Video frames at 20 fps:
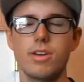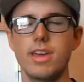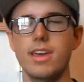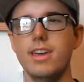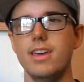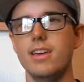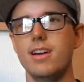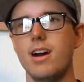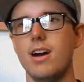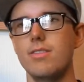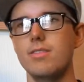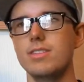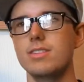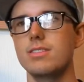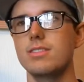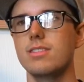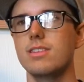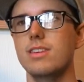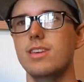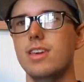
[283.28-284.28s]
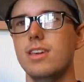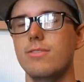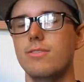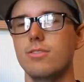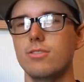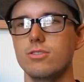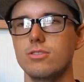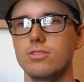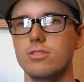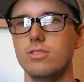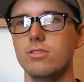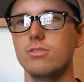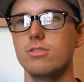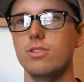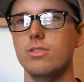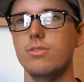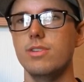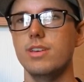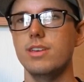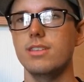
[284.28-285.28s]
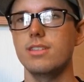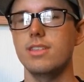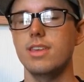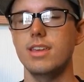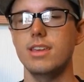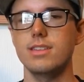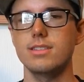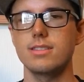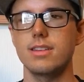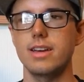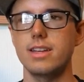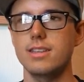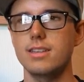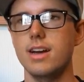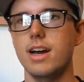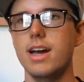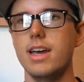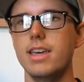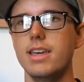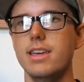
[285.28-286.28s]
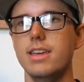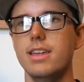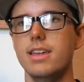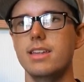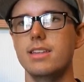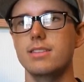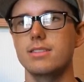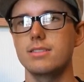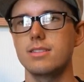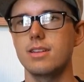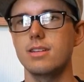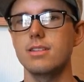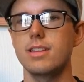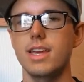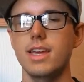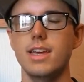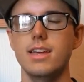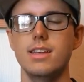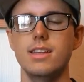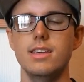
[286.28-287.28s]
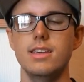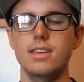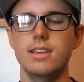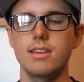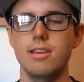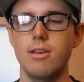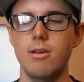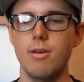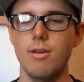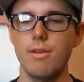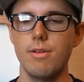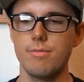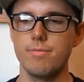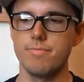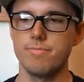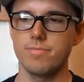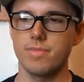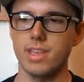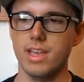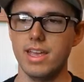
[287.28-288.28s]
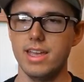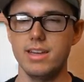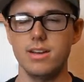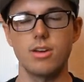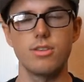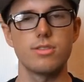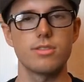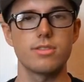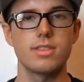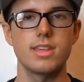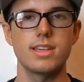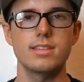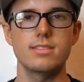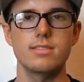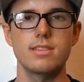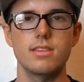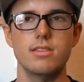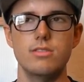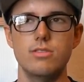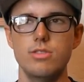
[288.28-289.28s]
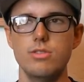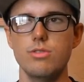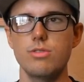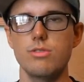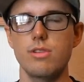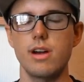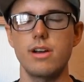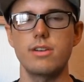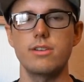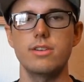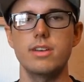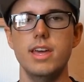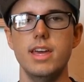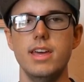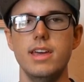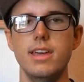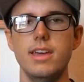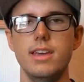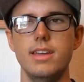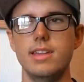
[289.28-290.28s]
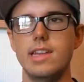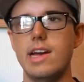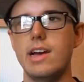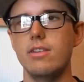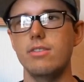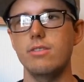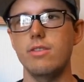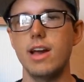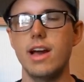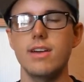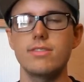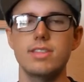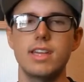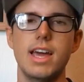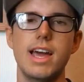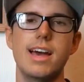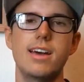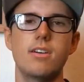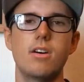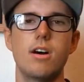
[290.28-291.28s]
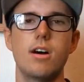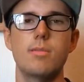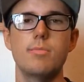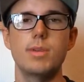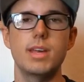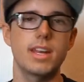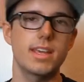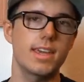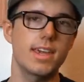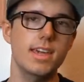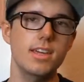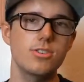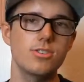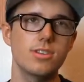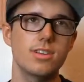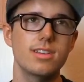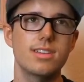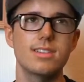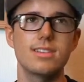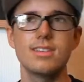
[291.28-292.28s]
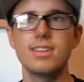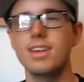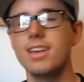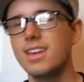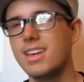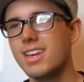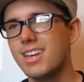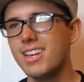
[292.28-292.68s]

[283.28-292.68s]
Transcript: okay? Obviously, if you're still doing things like diet and sun tanning and other things that you do throughout your day, and now you have to add on medication,